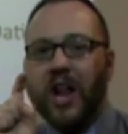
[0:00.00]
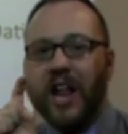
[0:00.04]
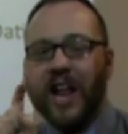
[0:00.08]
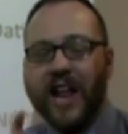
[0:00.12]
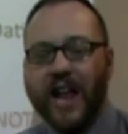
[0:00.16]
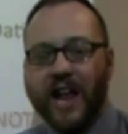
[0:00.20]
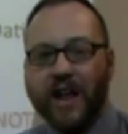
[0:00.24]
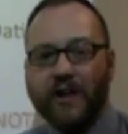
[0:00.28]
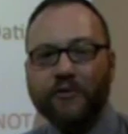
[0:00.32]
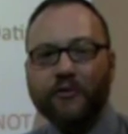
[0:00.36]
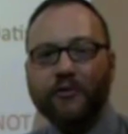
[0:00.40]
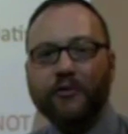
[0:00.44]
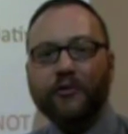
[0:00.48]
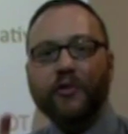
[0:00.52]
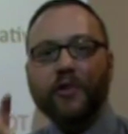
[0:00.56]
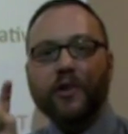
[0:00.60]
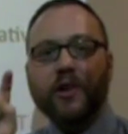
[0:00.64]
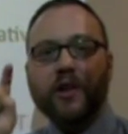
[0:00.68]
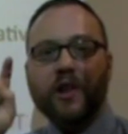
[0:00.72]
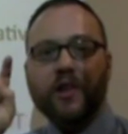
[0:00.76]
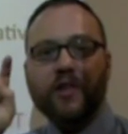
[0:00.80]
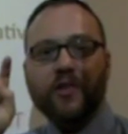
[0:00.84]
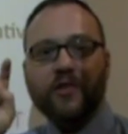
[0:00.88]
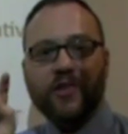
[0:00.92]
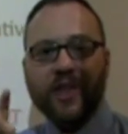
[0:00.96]
If
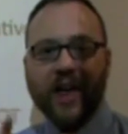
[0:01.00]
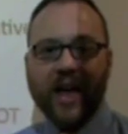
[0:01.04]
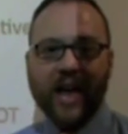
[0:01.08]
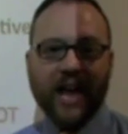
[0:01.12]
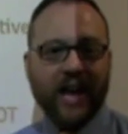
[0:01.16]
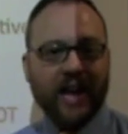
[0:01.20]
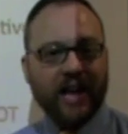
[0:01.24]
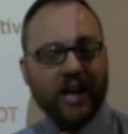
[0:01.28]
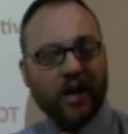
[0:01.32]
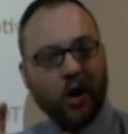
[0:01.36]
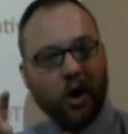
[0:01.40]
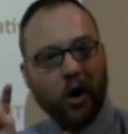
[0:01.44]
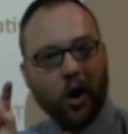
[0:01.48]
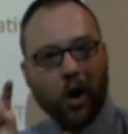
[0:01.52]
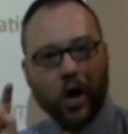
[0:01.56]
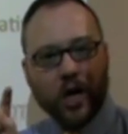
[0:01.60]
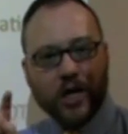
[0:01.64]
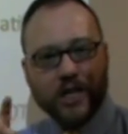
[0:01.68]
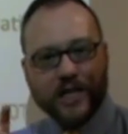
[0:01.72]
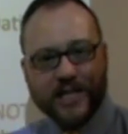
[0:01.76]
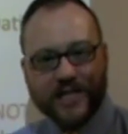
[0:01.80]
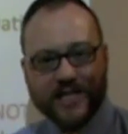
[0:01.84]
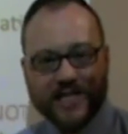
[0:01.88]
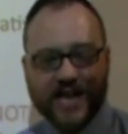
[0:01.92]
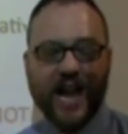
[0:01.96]
they
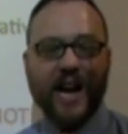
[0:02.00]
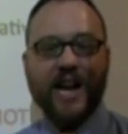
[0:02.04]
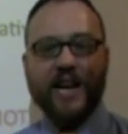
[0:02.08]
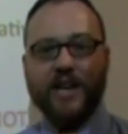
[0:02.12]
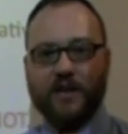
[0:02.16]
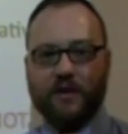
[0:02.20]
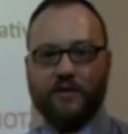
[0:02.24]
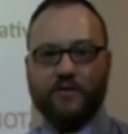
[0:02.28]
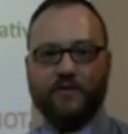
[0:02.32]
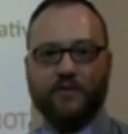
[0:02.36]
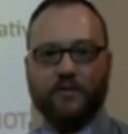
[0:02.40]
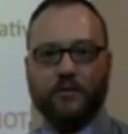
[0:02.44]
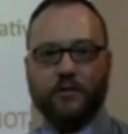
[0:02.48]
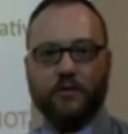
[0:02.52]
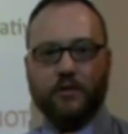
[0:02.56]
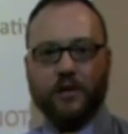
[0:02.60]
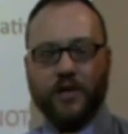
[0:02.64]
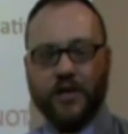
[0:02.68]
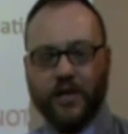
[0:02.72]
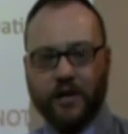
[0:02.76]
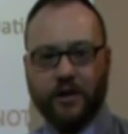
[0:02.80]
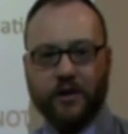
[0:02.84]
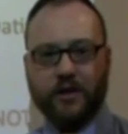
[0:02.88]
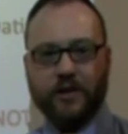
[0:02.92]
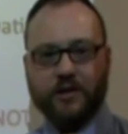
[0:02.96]
are dative,
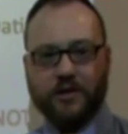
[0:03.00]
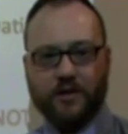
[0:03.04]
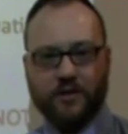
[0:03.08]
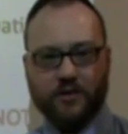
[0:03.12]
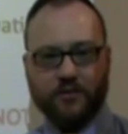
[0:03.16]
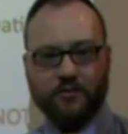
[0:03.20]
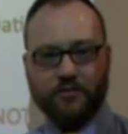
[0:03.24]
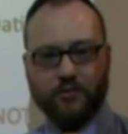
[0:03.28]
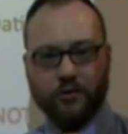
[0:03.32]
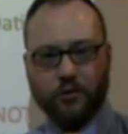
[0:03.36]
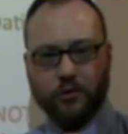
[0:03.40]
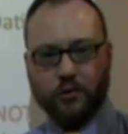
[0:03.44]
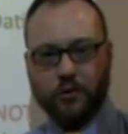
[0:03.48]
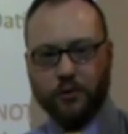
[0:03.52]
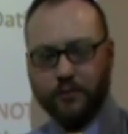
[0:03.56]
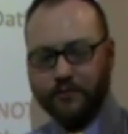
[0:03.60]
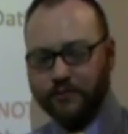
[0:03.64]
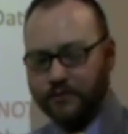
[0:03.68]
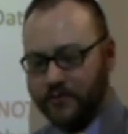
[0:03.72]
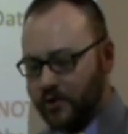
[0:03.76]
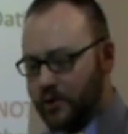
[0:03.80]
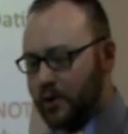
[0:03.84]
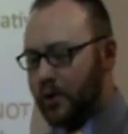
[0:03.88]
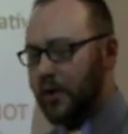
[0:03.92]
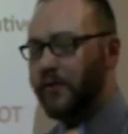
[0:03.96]
here's the rule.
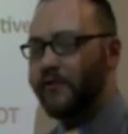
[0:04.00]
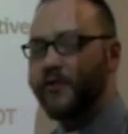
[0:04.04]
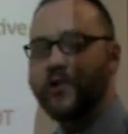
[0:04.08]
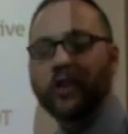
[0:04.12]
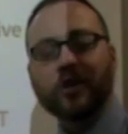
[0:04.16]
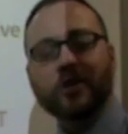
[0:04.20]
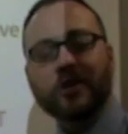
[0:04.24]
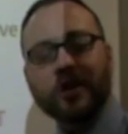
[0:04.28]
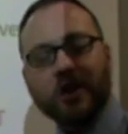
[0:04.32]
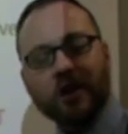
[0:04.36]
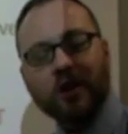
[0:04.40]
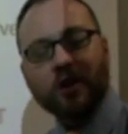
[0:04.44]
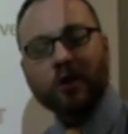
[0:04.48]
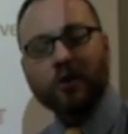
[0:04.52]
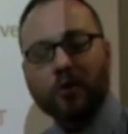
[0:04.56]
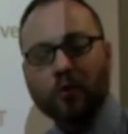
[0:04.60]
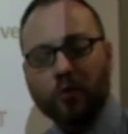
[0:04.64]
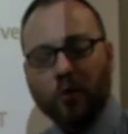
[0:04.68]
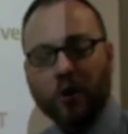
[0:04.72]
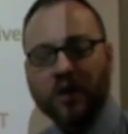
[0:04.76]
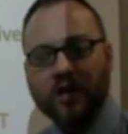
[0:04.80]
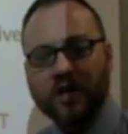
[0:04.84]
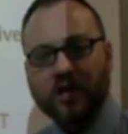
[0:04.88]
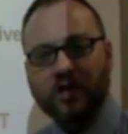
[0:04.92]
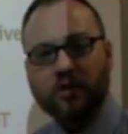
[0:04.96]
So if you're dealing with
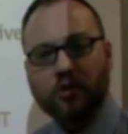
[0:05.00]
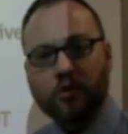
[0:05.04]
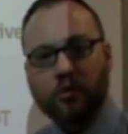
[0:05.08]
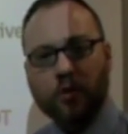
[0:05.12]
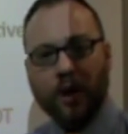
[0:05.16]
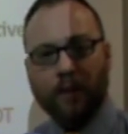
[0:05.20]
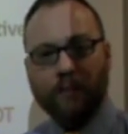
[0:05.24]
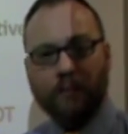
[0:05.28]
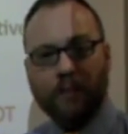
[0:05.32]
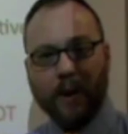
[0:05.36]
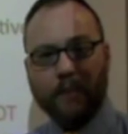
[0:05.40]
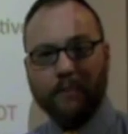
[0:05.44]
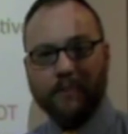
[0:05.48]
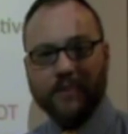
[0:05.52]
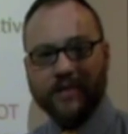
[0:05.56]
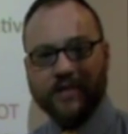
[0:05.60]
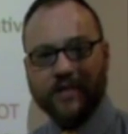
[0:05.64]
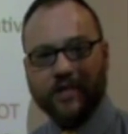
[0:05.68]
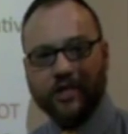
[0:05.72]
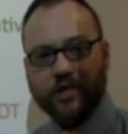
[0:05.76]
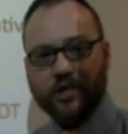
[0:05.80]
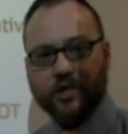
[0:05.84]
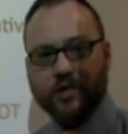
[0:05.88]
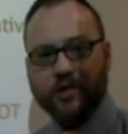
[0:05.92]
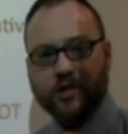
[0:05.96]
one of these two-way
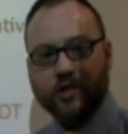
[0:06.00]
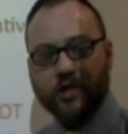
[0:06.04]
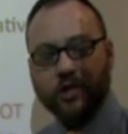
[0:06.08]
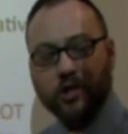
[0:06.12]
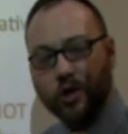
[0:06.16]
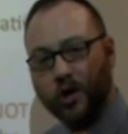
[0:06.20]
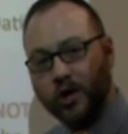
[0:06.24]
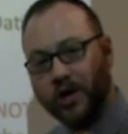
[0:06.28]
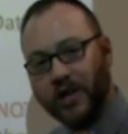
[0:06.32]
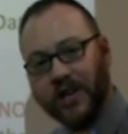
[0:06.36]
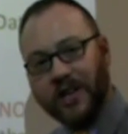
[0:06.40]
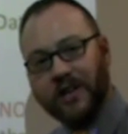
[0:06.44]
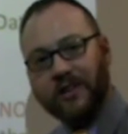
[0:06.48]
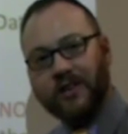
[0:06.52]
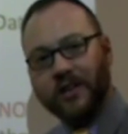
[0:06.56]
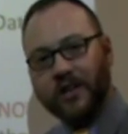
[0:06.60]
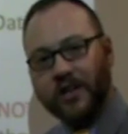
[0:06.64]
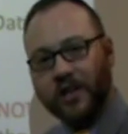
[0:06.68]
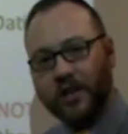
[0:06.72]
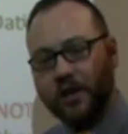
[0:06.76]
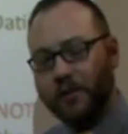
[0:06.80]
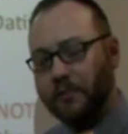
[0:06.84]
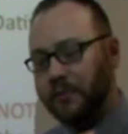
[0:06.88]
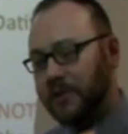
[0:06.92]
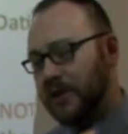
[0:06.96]
prepositions, you're either
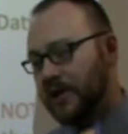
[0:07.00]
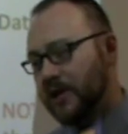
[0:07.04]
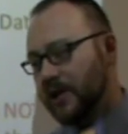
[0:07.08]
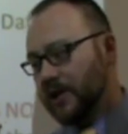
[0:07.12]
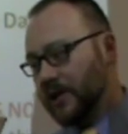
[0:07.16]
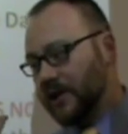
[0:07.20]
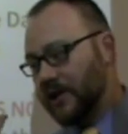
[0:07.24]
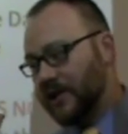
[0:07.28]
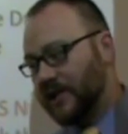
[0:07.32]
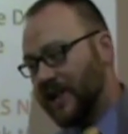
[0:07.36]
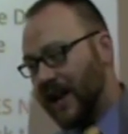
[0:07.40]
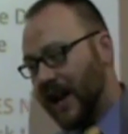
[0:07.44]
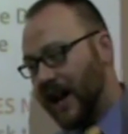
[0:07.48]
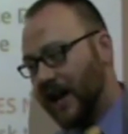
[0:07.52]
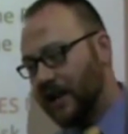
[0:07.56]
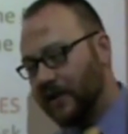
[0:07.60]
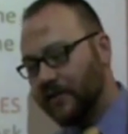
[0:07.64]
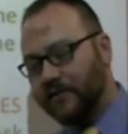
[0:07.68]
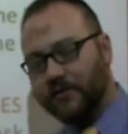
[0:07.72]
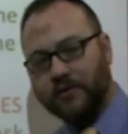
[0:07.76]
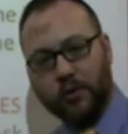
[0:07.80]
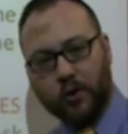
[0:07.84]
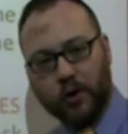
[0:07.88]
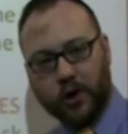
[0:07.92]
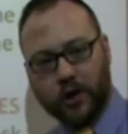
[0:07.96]
going to be
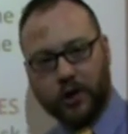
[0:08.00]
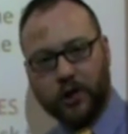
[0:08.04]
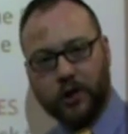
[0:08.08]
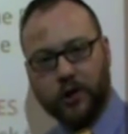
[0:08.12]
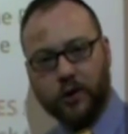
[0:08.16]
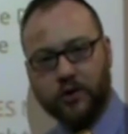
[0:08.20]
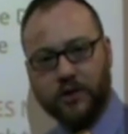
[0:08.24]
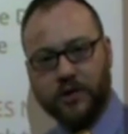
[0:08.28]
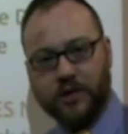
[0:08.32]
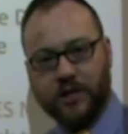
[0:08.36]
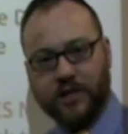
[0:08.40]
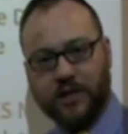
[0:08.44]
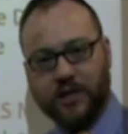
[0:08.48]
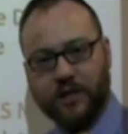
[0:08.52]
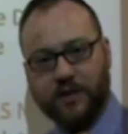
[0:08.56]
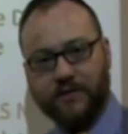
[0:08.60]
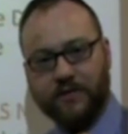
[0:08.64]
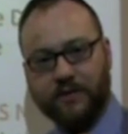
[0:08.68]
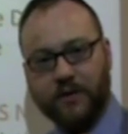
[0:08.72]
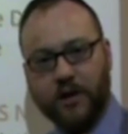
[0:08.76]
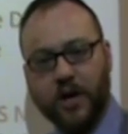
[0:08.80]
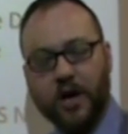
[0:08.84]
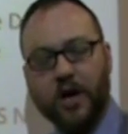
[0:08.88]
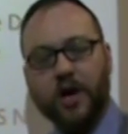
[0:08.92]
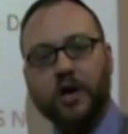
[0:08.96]
dative or accusative.
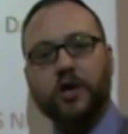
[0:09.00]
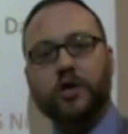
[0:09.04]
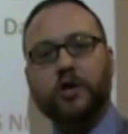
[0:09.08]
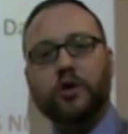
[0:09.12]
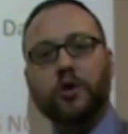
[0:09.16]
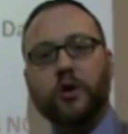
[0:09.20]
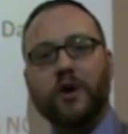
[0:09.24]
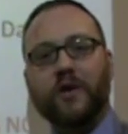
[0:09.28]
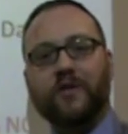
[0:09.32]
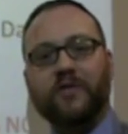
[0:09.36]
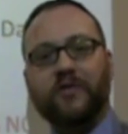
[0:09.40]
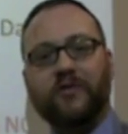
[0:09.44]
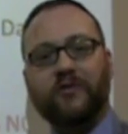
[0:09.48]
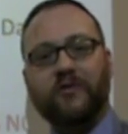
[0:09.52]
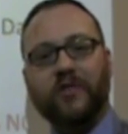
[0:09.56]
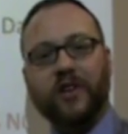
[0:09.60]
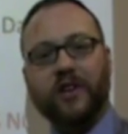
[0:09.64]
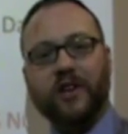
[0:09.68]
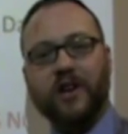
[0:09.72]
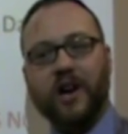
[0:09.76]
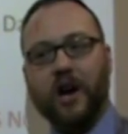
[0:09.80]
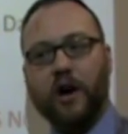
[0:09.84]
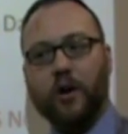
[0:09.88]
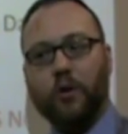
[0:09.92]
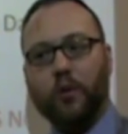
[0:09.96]
You have to
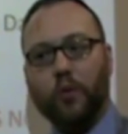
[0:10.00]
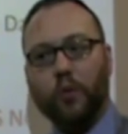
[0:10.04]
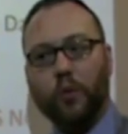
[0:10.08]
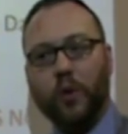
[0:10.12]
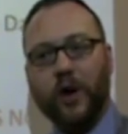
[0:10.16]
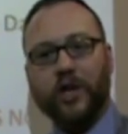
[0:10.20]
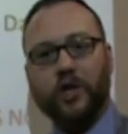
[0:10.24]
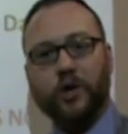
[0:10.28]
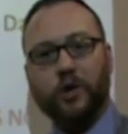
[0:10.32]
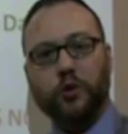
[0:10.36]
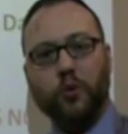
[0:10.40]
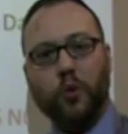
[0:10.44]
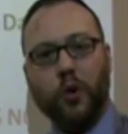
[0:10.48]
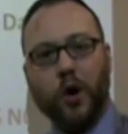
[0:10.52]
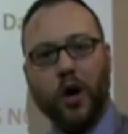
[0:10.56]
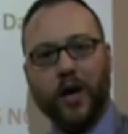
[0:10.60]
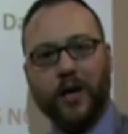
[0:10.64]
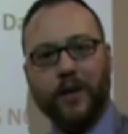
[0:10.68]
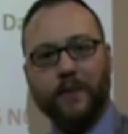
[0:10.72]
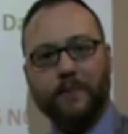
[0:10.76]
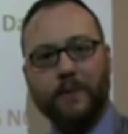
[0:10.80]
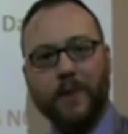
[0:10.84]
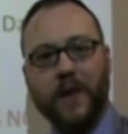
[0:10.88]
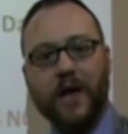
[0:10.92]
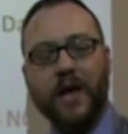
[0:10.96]
figure out which one.
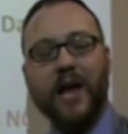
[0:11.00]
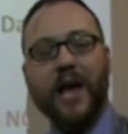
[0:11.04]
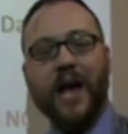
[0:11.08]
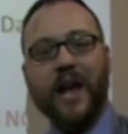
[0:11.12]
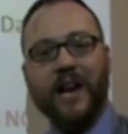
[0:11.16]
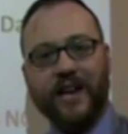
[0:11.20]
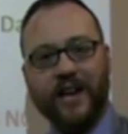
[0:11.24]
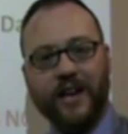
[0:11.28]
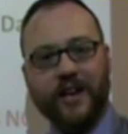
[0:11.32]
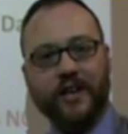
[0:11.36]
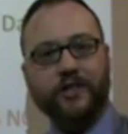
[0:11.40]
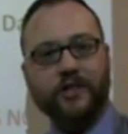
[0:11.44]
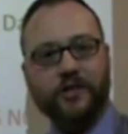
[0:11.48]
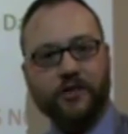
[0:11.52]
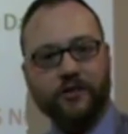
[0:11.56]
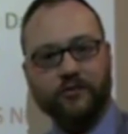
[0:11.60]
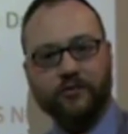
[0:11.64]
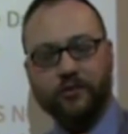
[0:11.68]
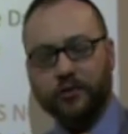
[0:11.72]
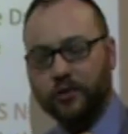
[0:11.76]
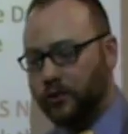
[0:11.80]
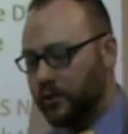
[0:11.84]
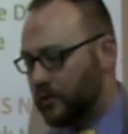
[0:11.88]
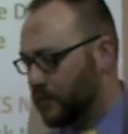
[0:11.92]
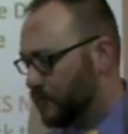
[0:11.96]
And here's the
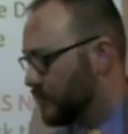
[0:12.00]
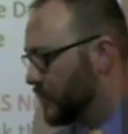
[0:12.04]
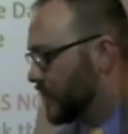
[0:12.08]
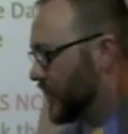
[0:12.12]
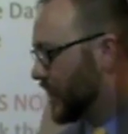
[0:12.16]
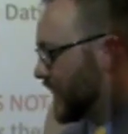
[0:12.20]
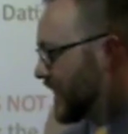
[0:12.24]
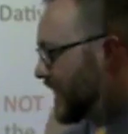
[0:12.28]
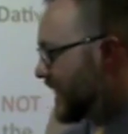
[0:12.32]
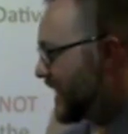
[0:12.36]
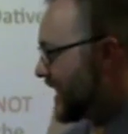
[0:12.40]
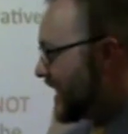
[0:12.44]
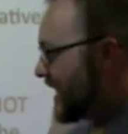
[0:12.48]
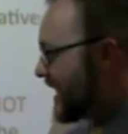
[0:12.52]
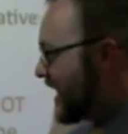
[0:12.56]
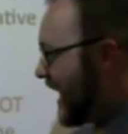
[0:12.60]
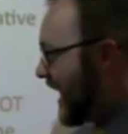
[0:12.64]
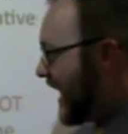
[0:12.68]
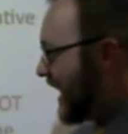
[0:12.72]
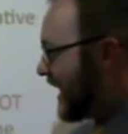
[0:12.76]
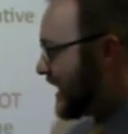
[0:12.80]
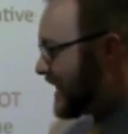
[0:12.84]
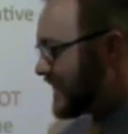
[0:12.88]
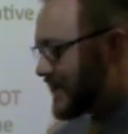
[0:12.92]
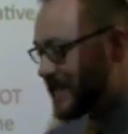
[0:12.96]
rule.
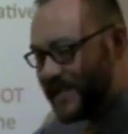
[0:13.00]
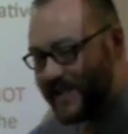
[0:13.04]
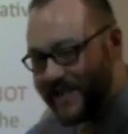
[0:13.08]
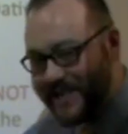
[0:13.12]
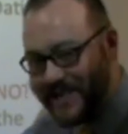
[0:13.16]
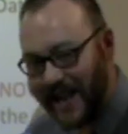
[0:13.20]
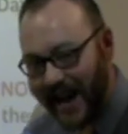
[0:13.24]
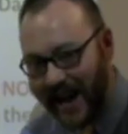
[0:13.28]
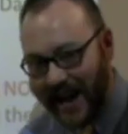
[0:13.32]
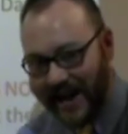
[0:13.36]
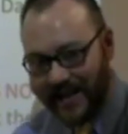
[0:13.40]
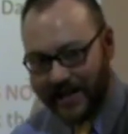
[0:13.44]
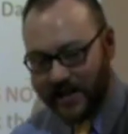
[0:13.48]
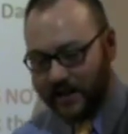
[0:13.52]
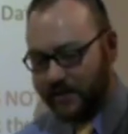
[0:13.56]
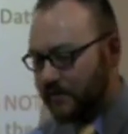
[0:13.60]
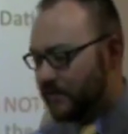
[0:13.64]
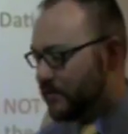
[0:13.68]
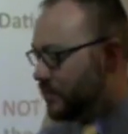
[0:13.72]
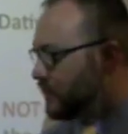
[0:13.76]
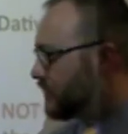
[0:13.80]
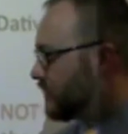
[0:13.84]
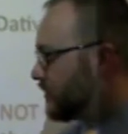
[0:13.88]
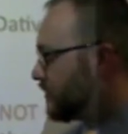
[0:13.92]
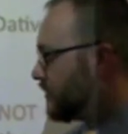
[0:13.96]
It is
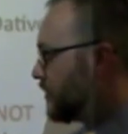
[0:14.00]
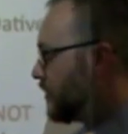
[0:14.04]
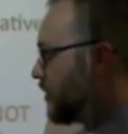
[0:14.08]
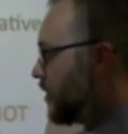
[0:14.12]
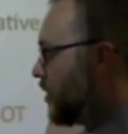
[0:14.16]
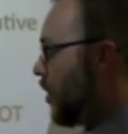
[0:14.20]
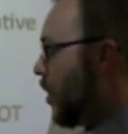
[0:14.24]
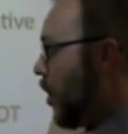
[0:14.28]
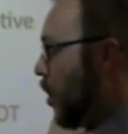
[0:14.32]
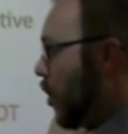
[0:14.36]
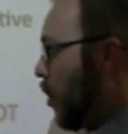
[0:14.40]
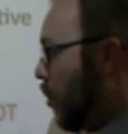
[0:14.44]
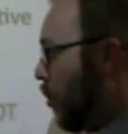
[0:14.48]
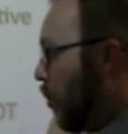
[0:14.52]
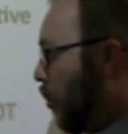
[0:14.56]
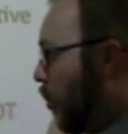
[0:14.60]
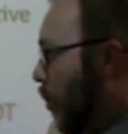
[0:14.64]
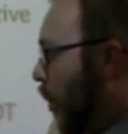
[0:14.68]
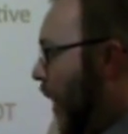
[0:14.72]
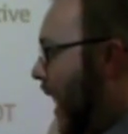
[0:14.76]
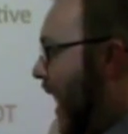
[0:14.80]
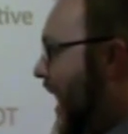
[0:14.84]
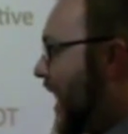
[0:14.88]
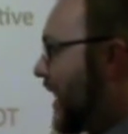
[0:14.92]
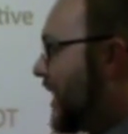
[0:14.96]
dative
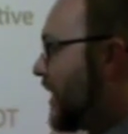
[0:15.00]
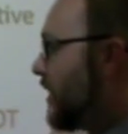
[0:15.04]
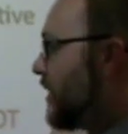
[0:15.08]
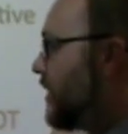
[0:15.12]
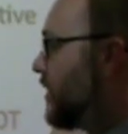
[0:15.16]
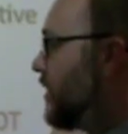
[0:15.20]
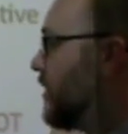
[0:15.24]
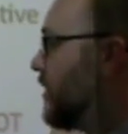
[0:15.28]
when